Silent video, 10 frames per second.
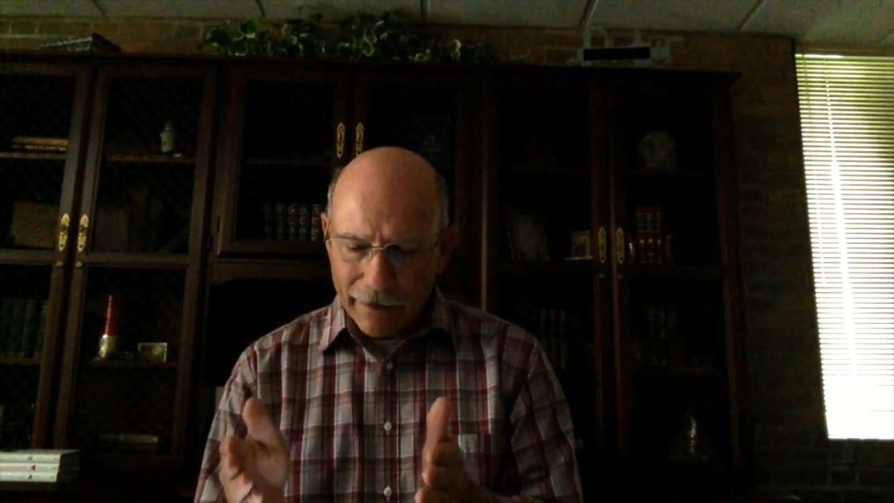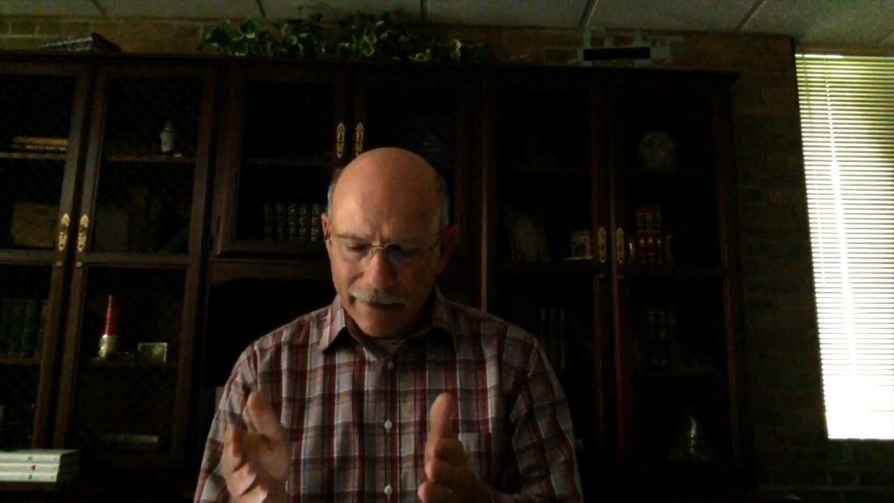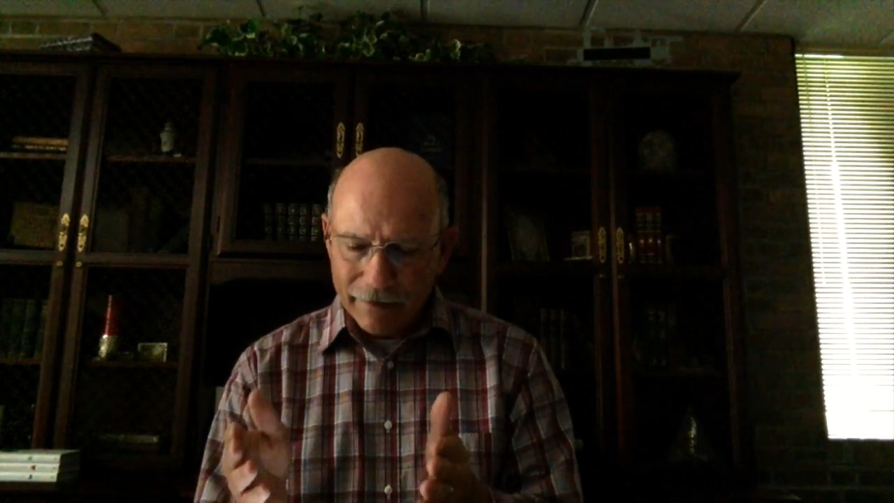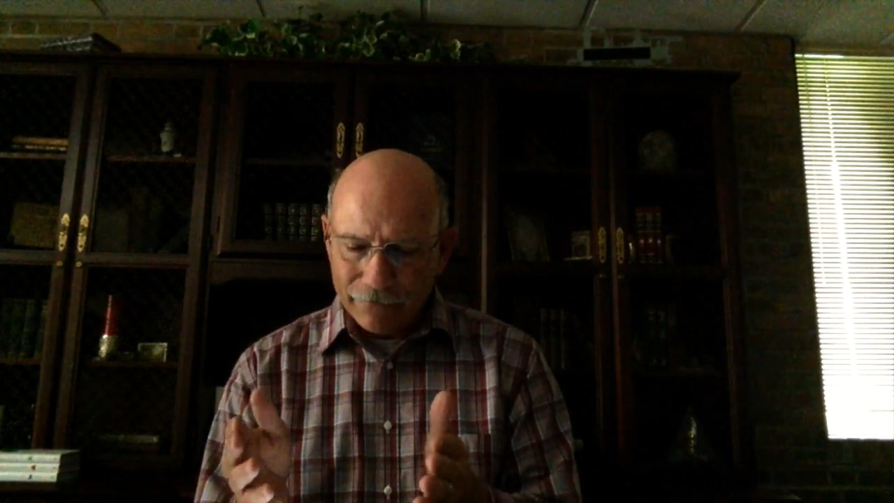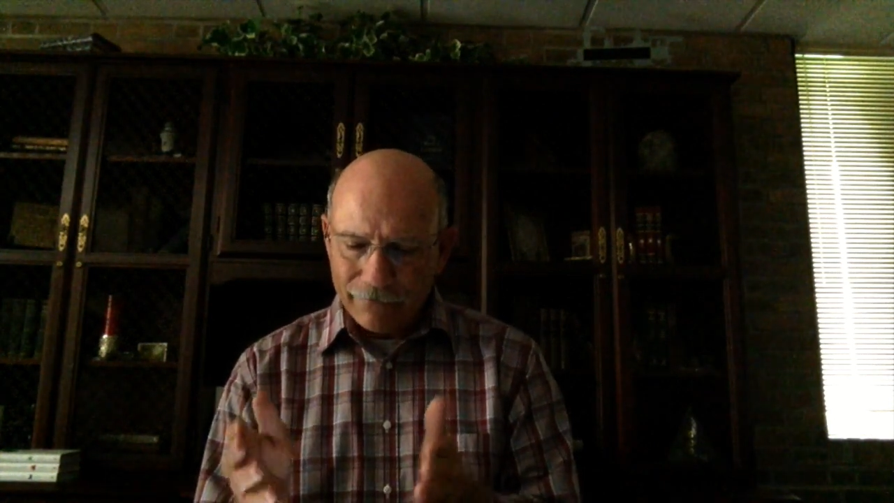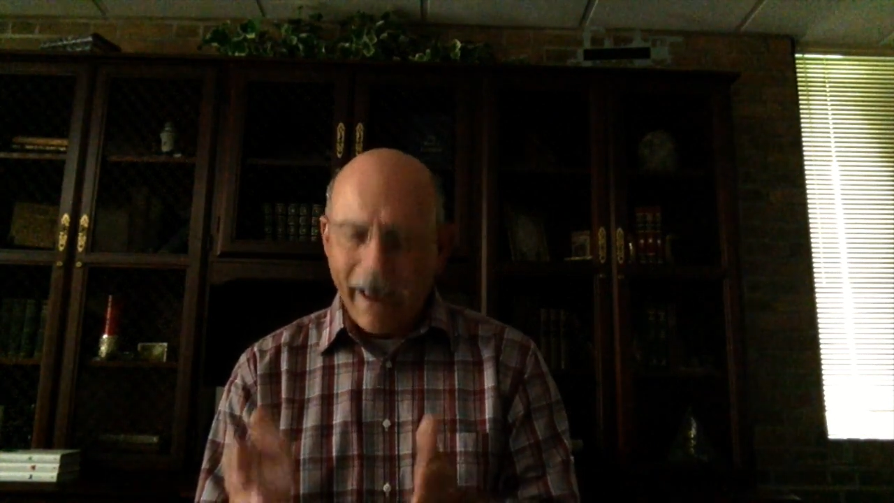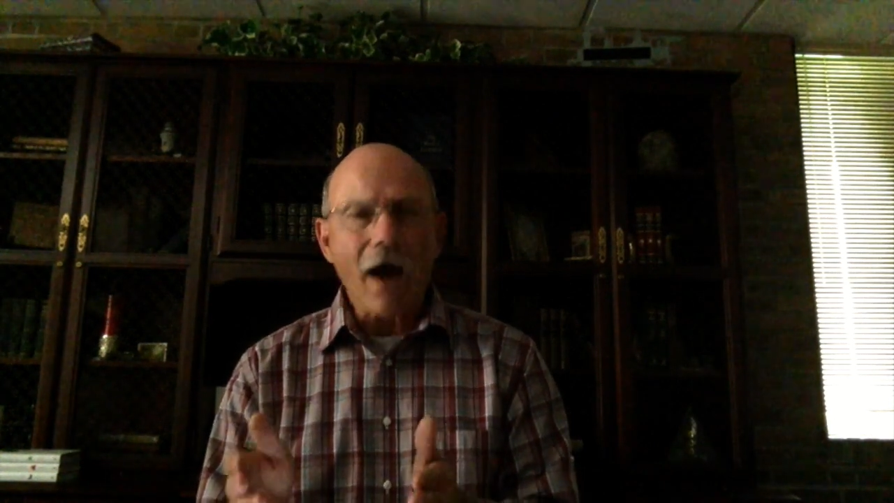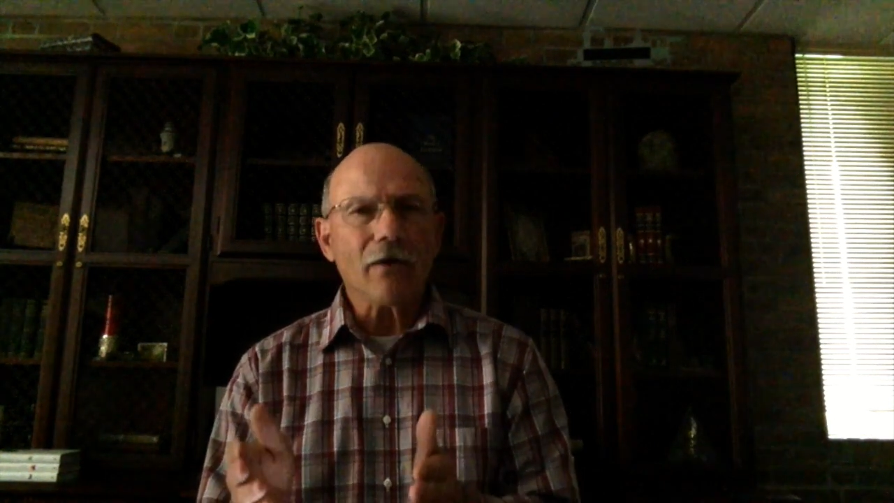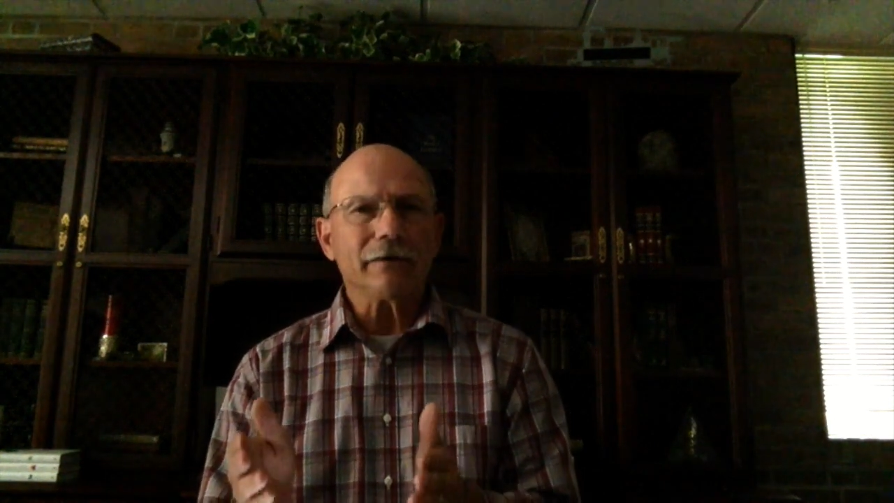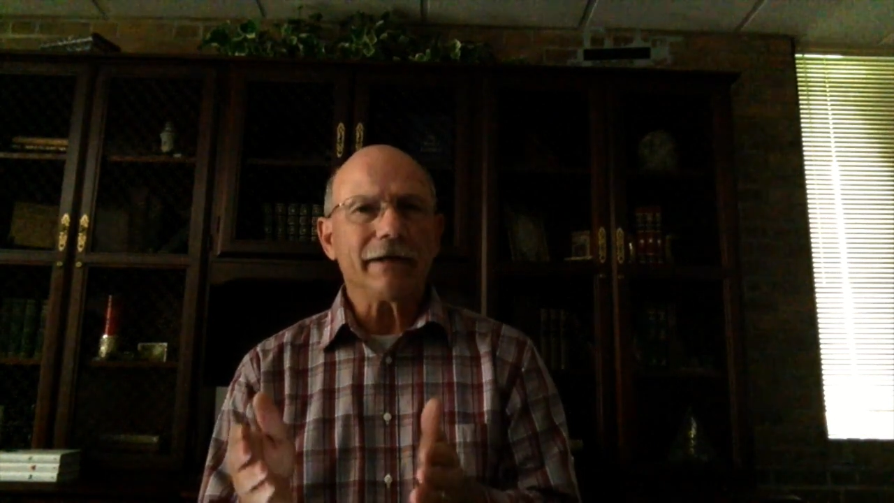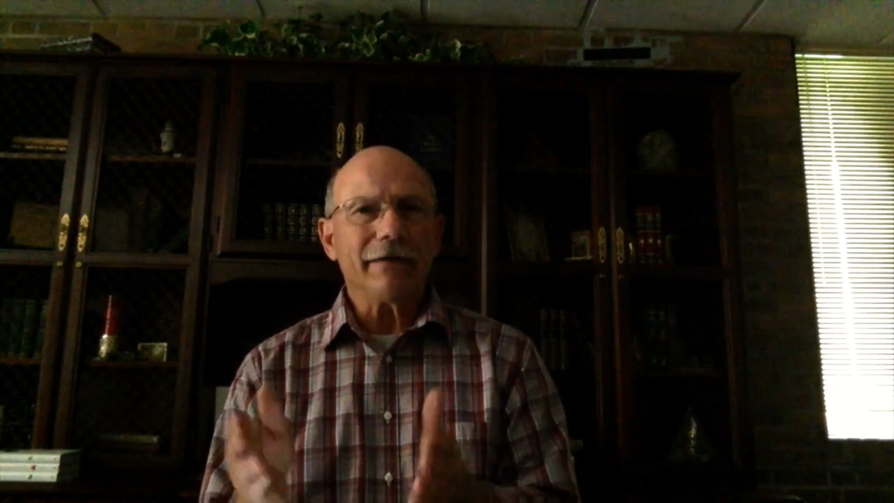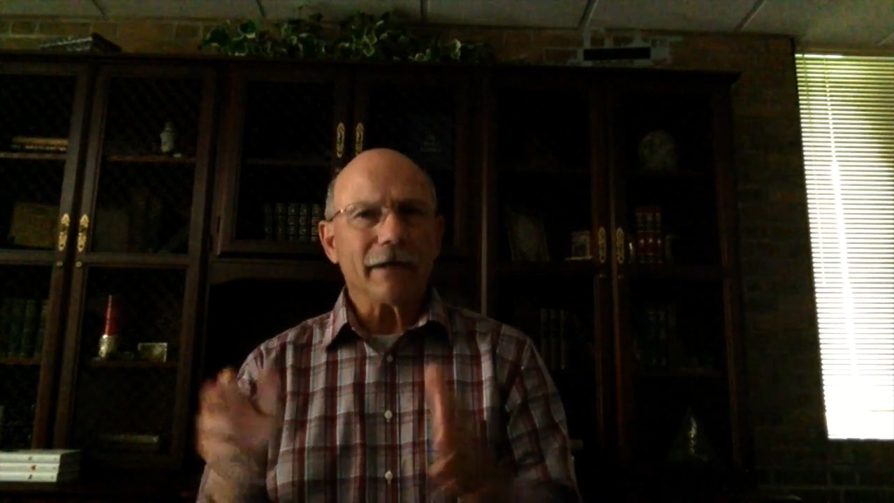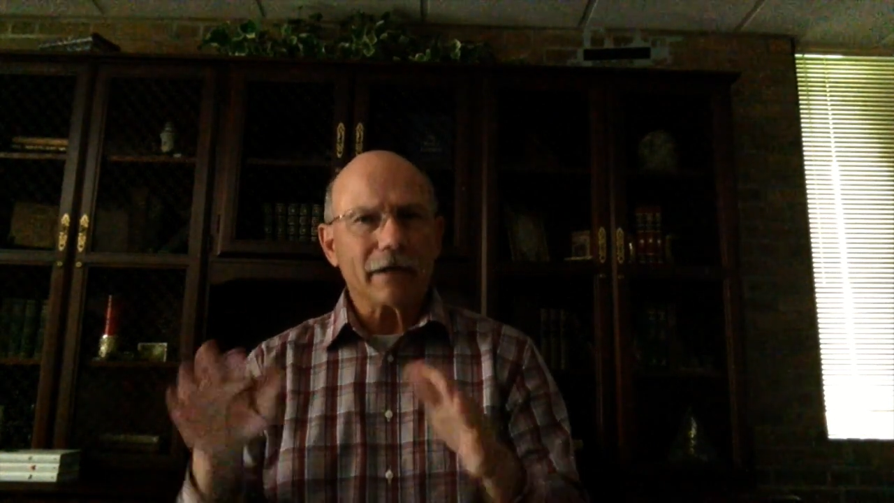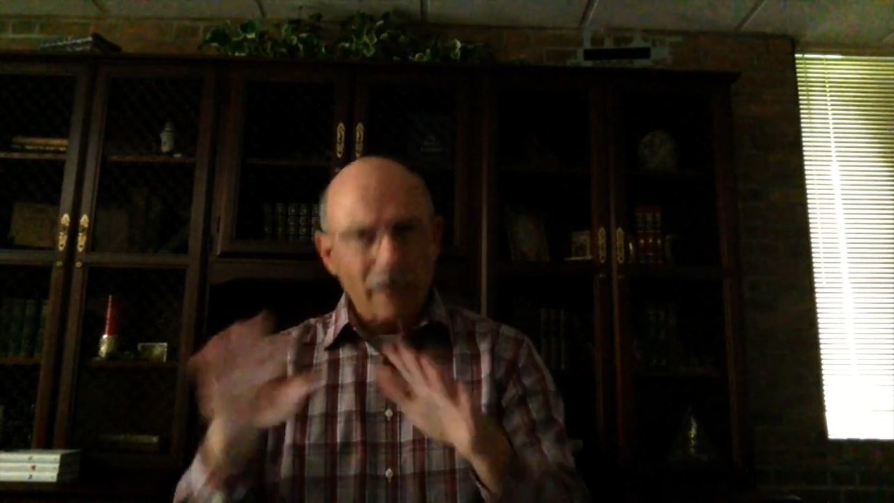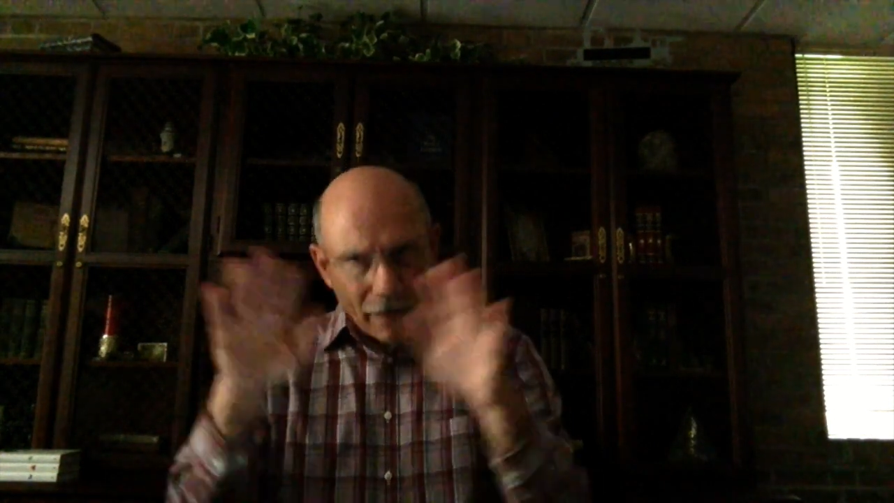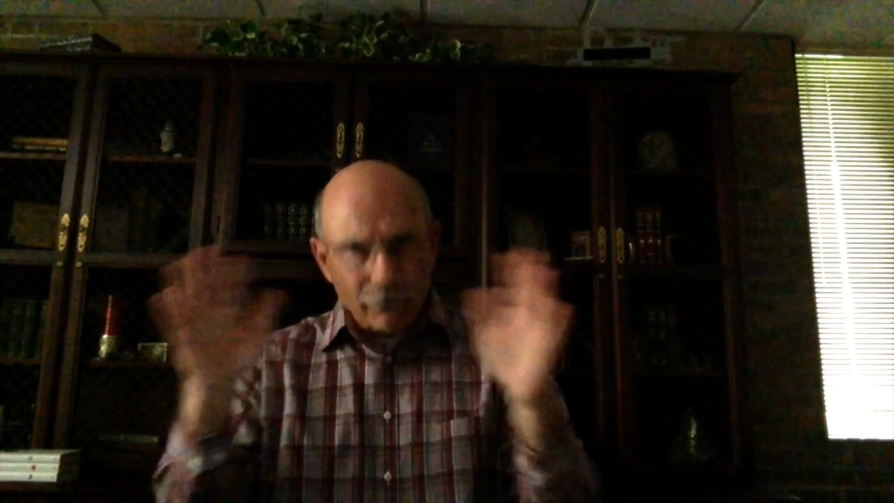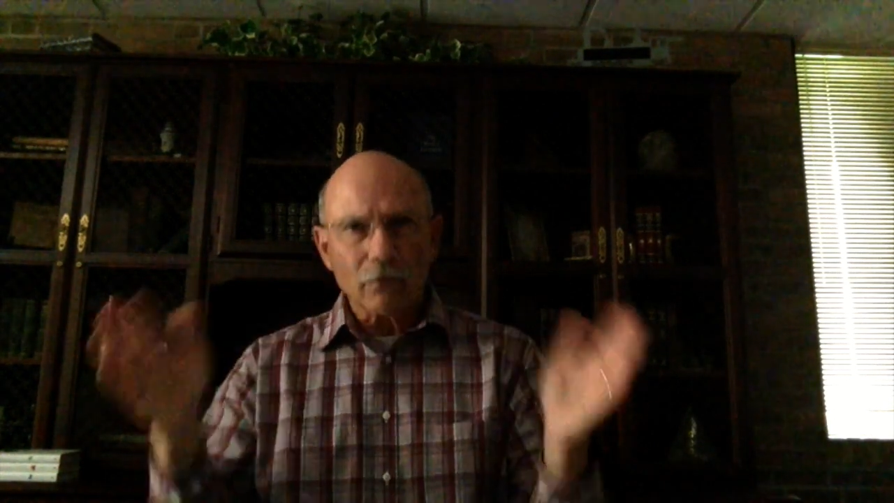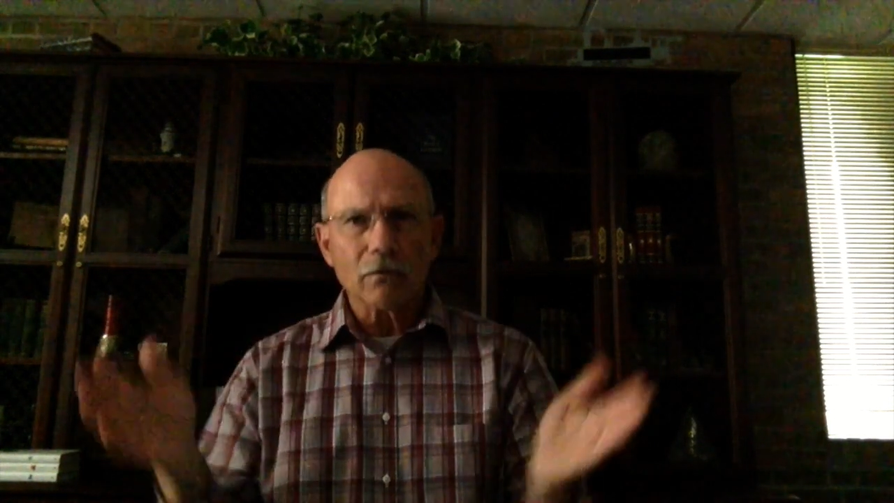is found in the cover